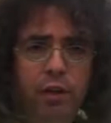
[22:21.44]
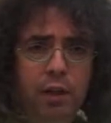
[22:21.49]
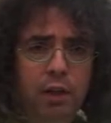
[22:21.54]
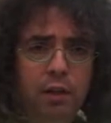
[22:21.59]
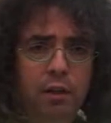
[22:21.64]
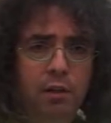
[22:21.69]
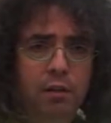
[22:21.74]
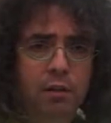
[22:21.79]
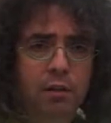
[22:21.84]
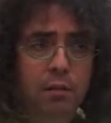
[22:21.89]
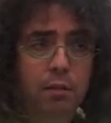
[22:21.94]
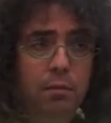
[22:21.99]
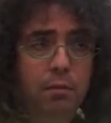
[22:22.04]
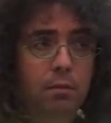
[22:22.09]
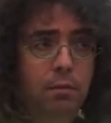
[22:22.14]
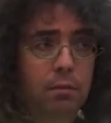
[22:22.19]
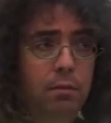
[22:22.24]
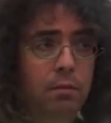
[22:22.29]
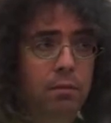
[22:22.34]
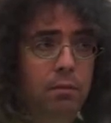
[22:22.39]
second,
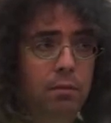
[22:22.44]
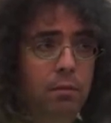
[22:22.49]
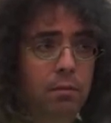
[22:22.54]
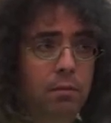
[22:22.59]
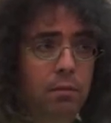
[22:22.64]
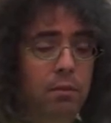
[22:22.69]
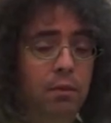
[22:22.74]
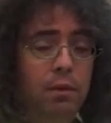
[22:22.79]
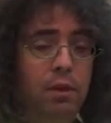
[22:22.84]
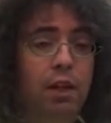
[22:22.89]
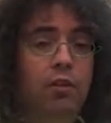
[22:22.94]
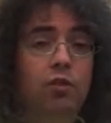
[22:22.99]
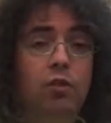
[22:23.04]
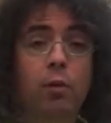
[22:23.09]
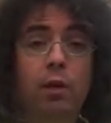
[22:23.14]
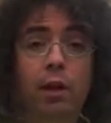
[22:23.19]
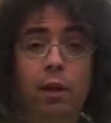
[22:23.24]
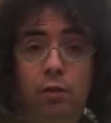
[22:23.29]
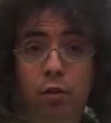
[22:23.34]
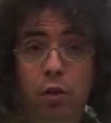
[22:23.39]
in case
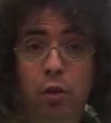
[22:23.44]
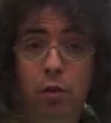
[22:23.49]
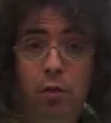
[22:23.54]
you want to